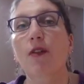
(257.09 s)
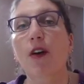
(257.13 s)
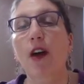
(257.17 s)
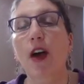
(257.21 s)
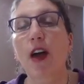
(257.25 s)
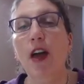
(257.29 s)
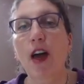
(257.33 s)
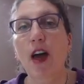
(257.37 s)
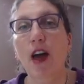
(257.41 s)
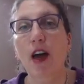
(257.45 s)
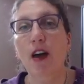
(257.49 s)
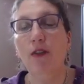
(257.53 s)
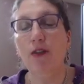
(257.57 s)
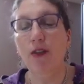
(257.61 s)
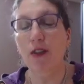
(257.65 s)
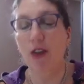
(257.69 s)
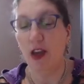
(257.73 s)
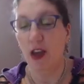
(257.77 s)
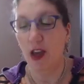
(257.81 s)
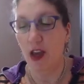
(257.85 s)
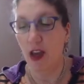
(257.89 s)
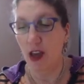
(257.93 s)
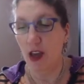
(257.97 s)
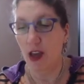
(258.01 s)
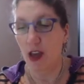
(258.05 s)
I have
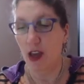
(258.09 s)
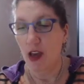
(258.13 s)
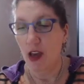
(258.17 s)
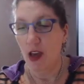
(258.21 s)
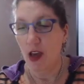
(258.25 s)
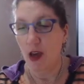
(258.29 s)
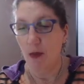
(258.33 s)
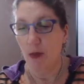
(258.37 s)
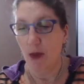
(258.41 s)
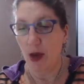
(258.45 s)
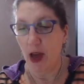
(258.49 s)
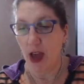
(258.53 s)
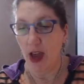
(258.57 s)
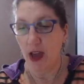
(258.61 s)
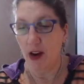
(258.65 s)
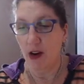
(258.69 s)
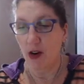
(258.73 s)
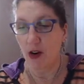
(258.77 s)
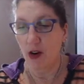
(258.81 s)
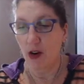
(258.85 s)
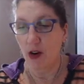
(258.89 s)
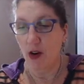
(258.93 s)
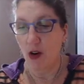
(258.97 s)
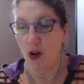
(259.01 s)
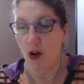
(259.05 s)
a
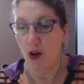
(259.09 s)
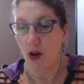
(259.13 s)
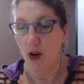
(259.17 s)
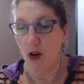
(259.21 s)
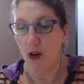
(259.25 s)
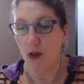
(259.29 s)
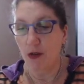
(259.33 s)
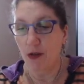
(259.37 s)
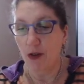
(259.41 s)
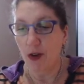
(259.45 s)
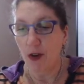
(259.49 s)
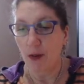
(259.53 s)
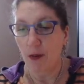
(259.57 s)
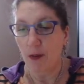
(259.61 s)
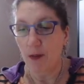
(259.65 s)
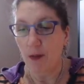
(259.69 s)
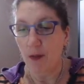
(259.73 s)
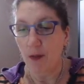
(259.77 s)
pattern of